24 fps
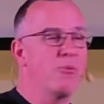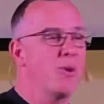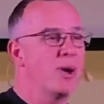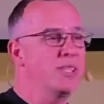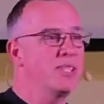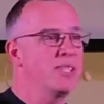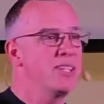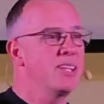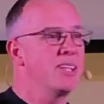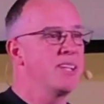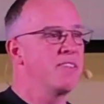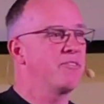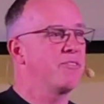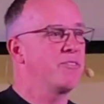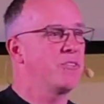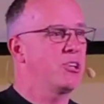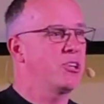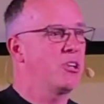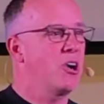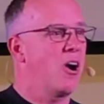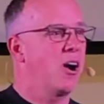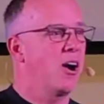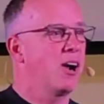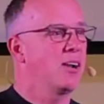What's in it for
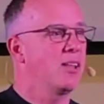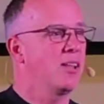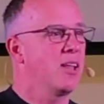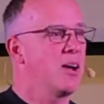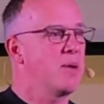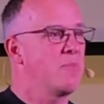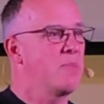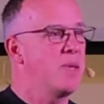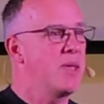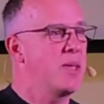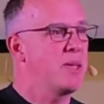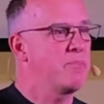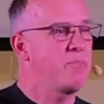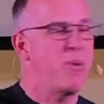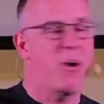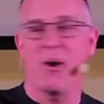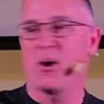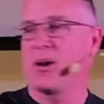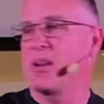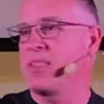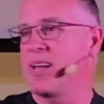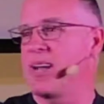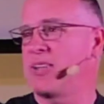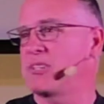Carla being
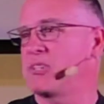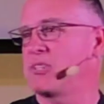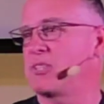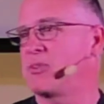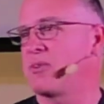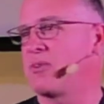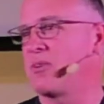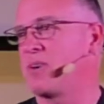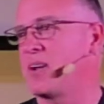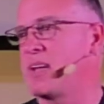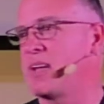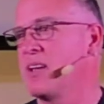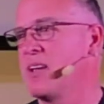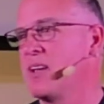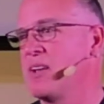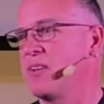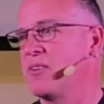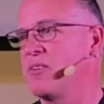part of that story,